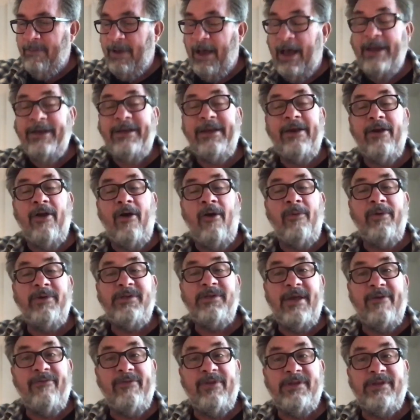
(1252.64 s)
I did always
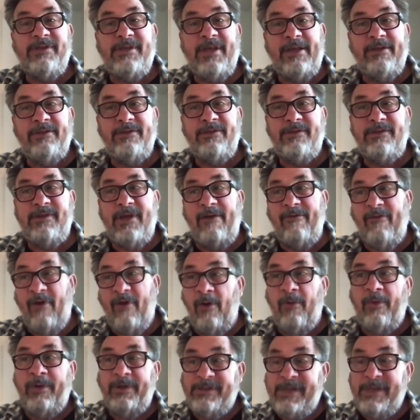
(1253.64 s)
have the sense, I've
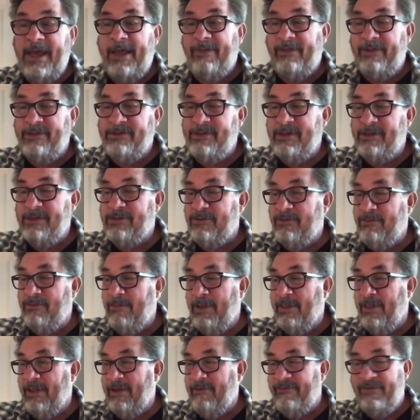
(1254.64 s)
always had the sense through
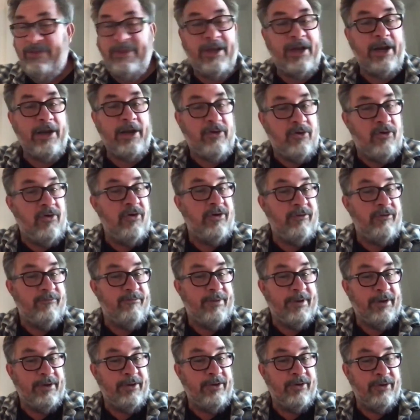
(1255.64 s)
my life that I could have
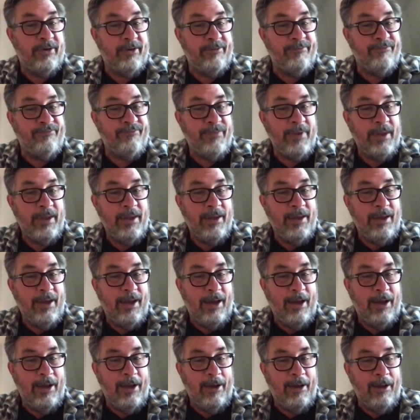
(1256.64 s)
been good.
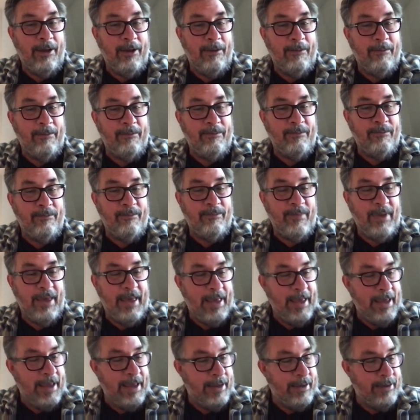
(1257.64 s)
Um,
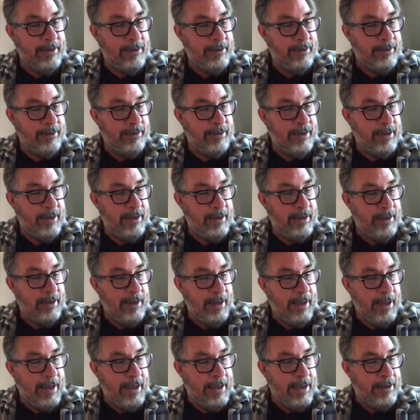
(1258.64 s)
and
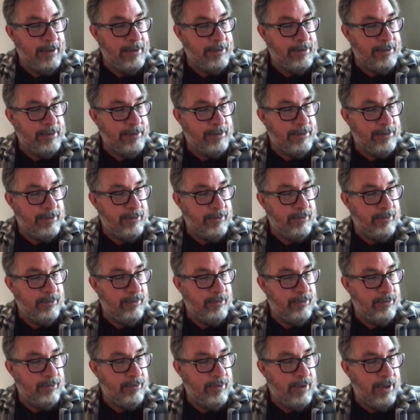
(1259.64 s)
and
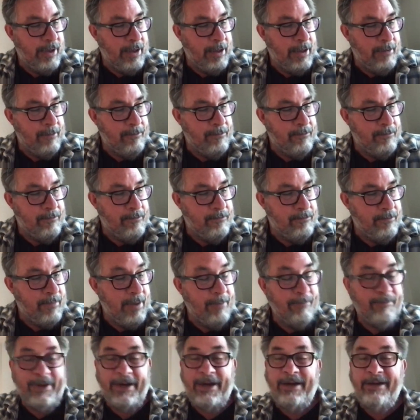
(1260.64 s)

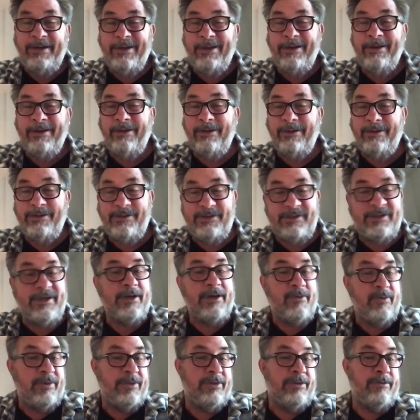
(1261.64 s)
but I didn't
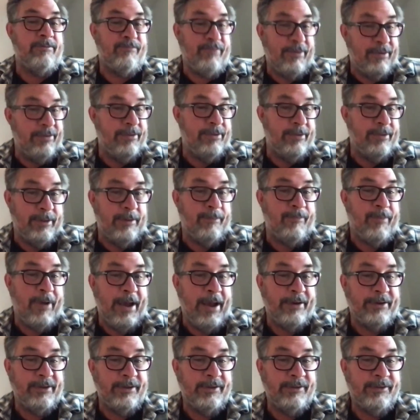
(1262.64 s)
stick with the
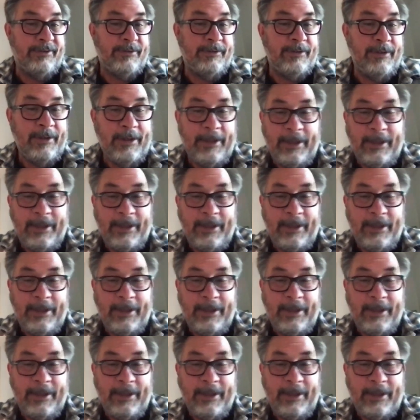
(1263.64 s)
practice.